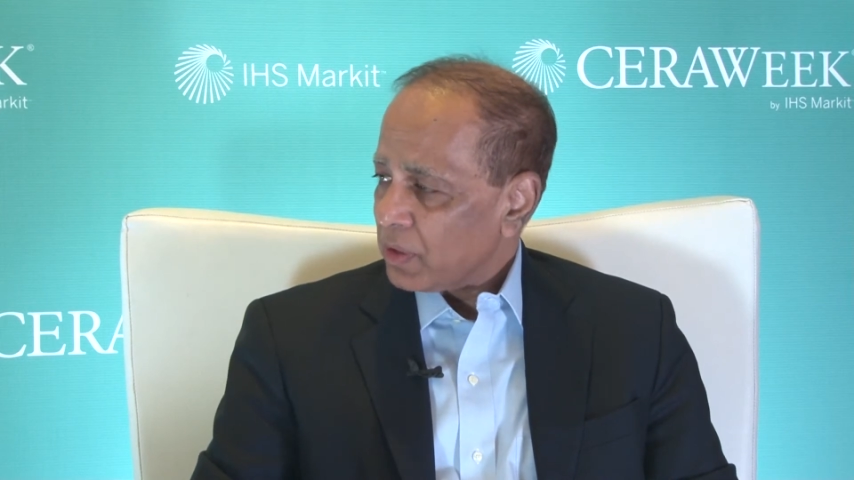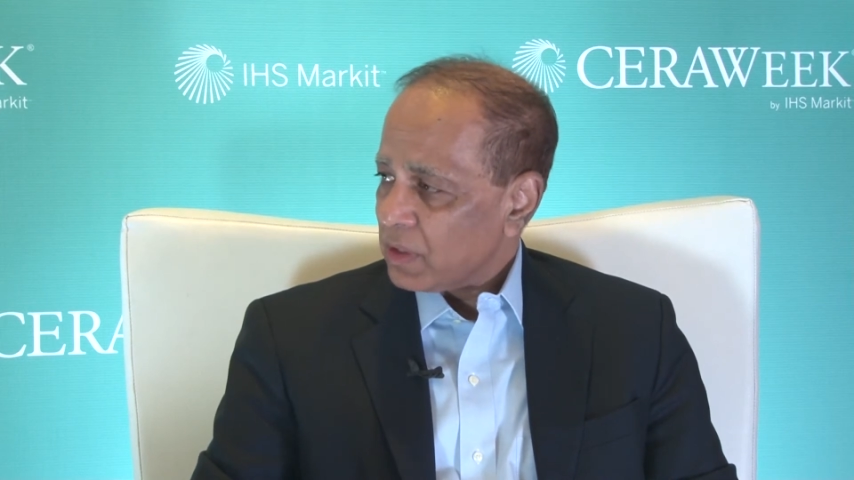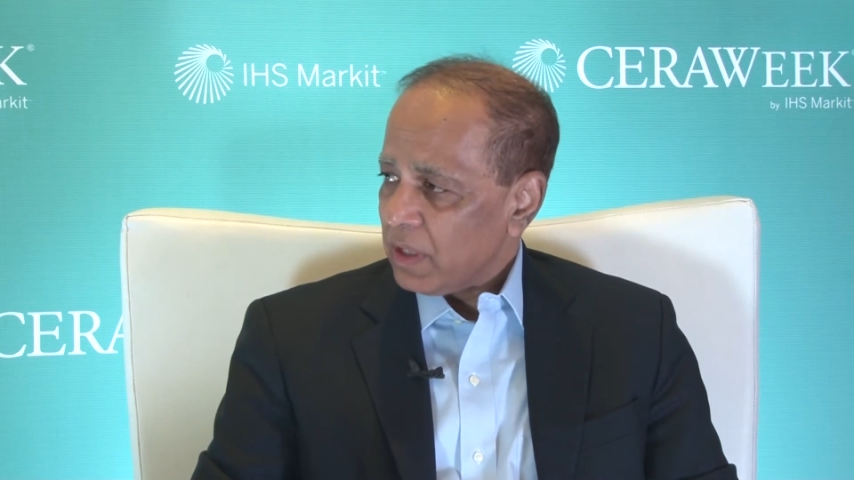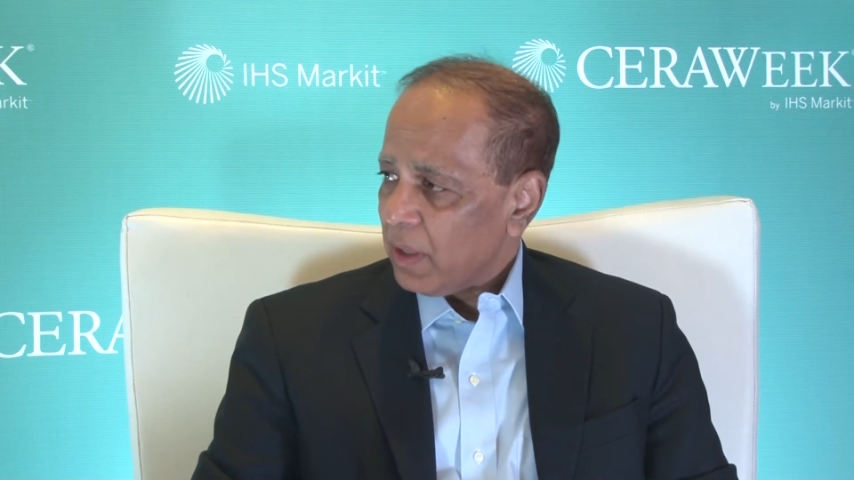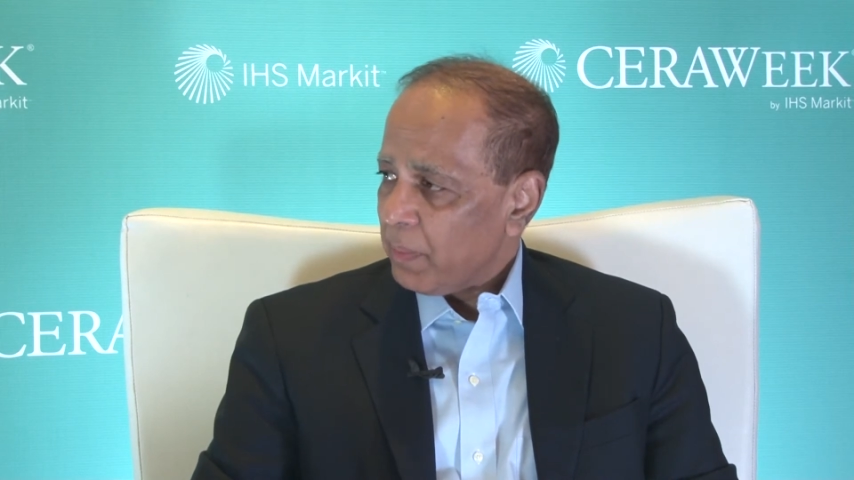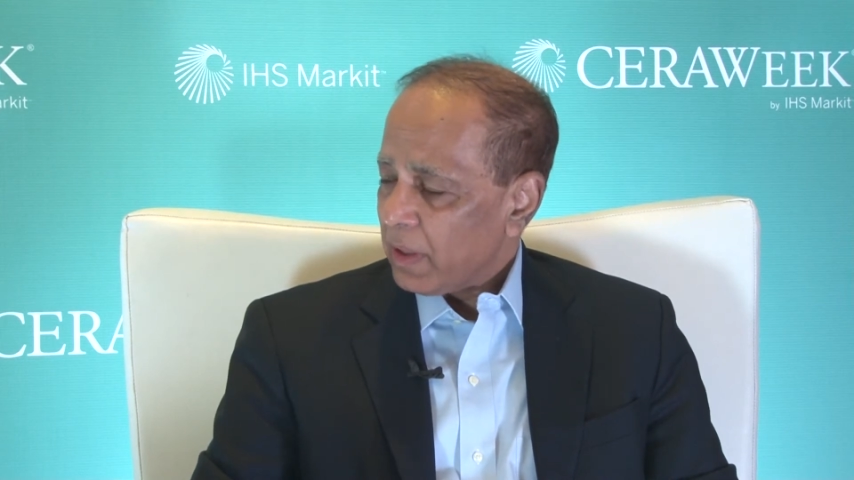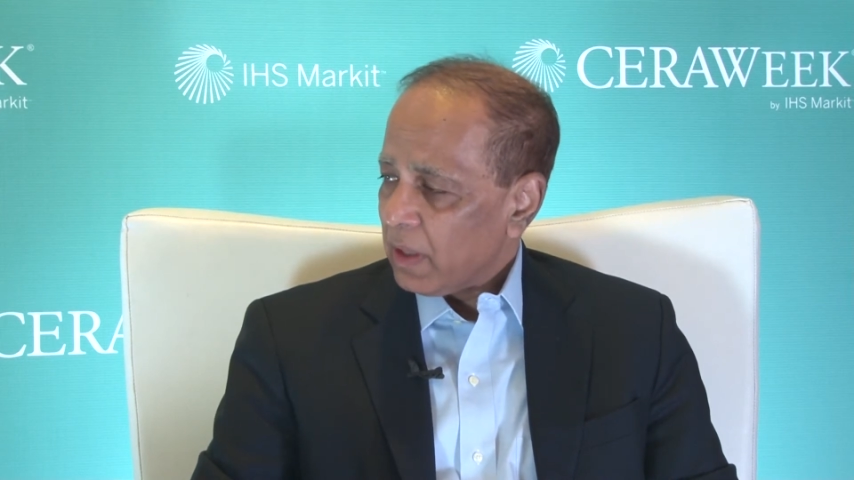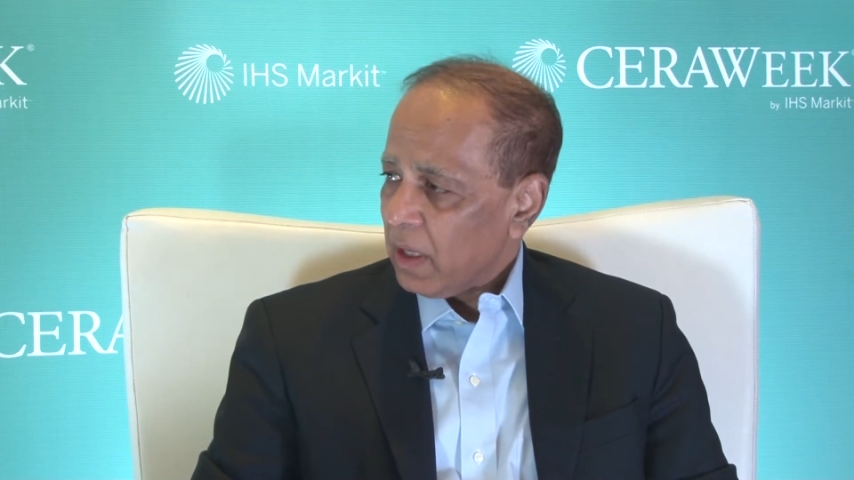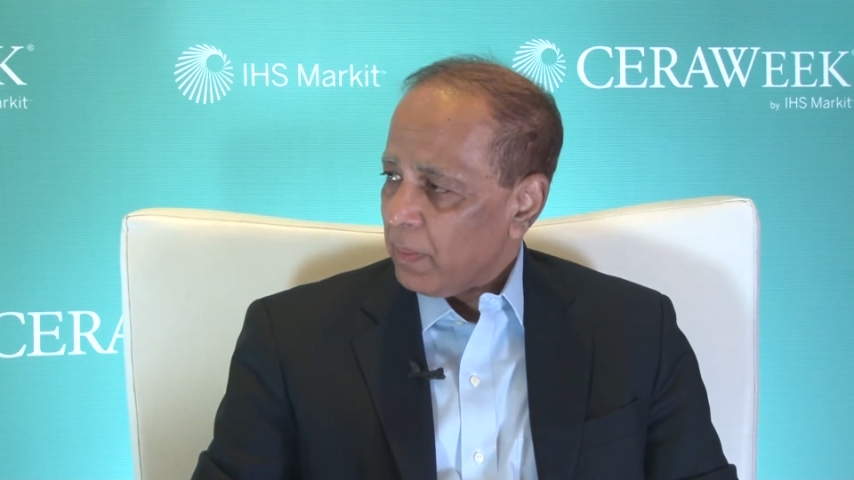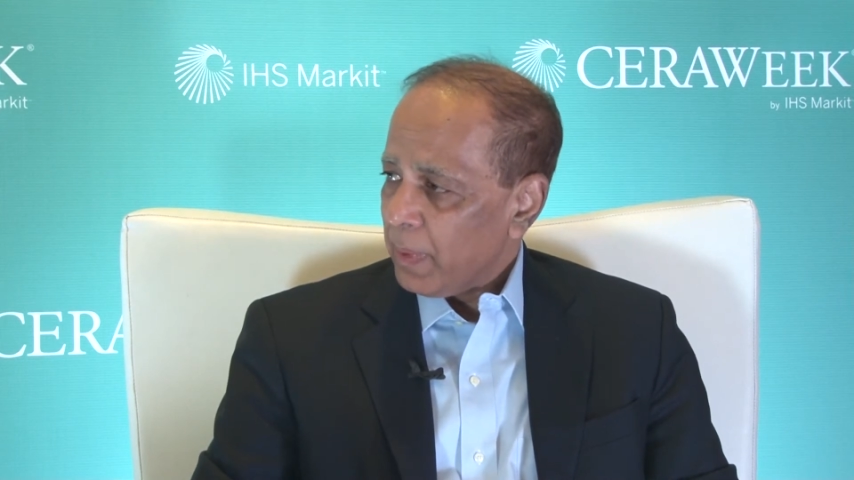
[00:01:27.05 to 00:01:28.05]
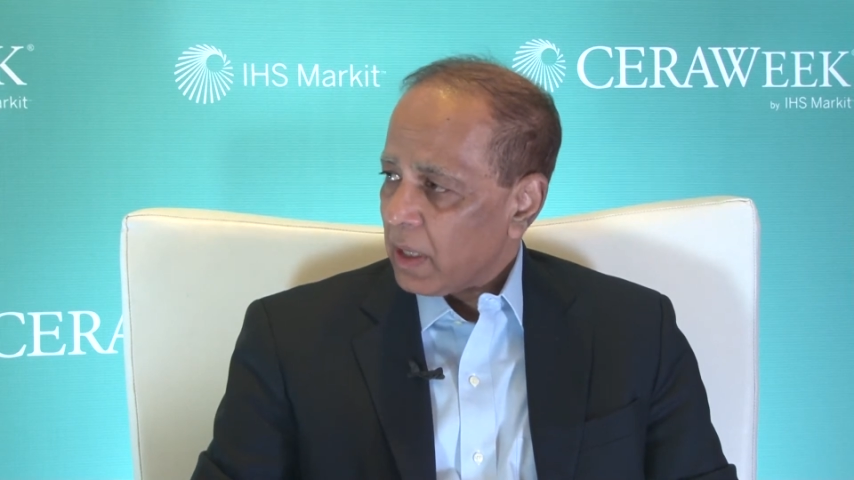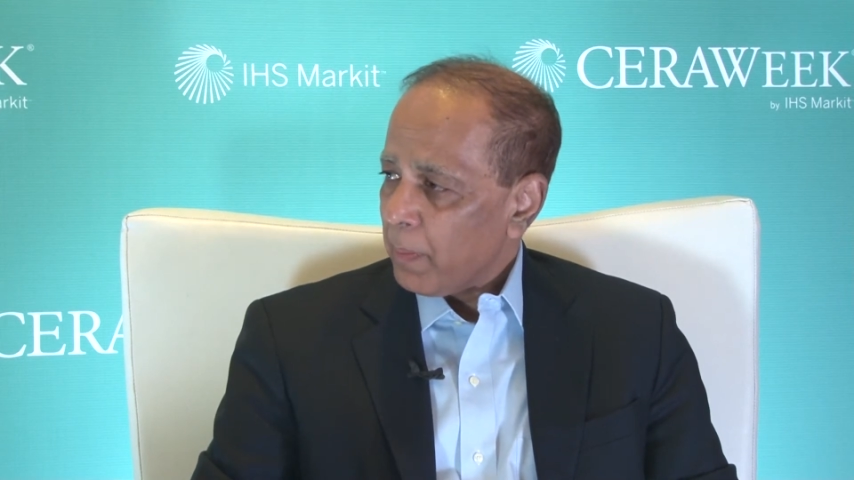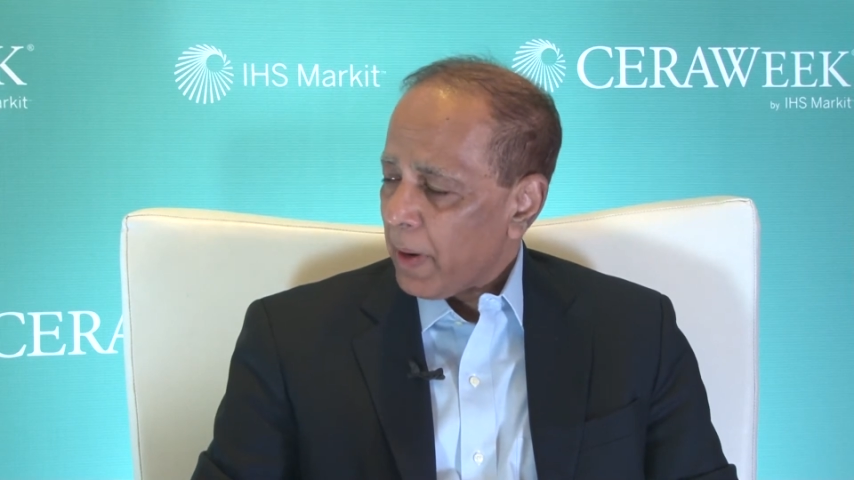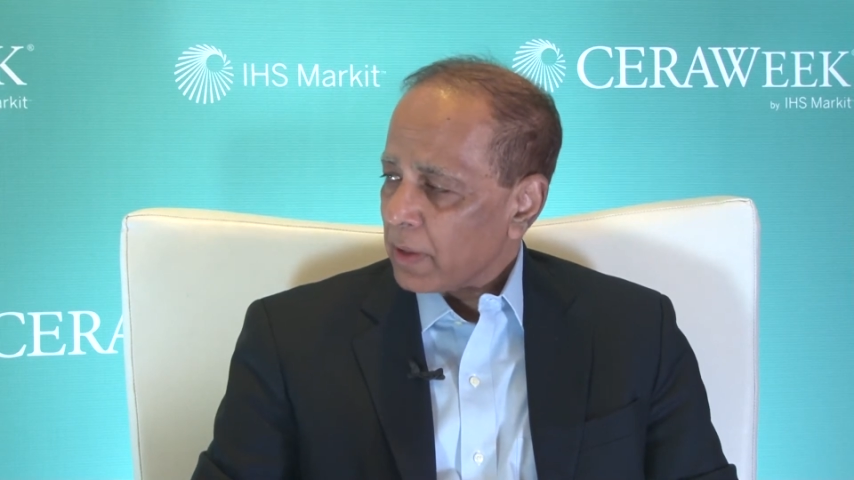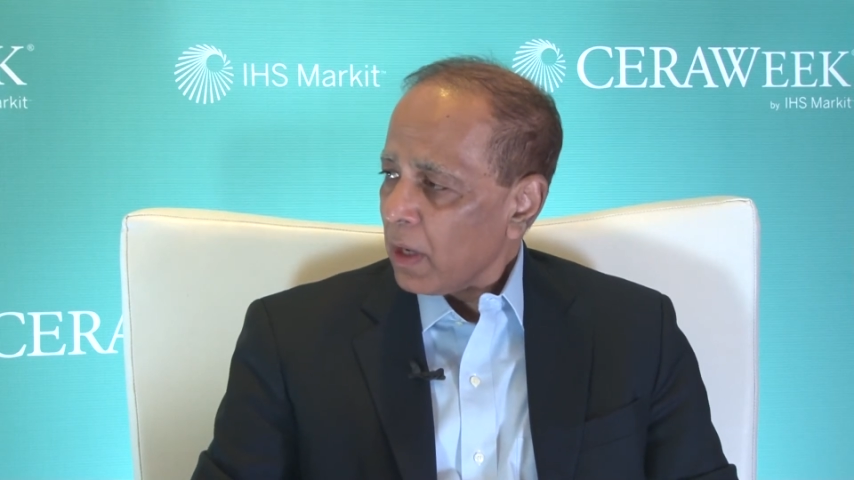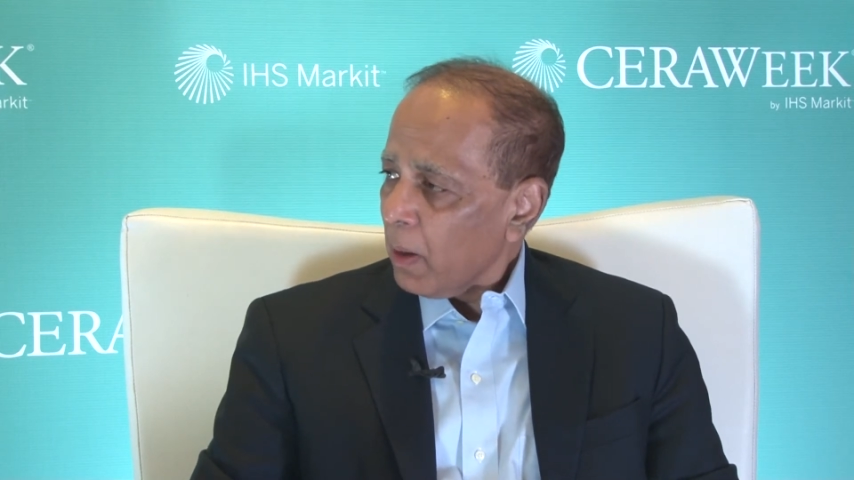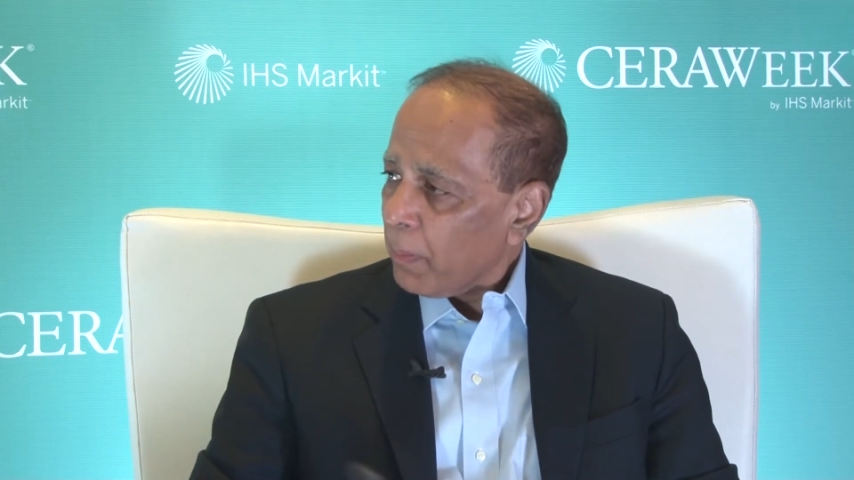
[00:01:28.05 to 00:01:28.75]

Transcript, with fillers: see a big uh, big impact.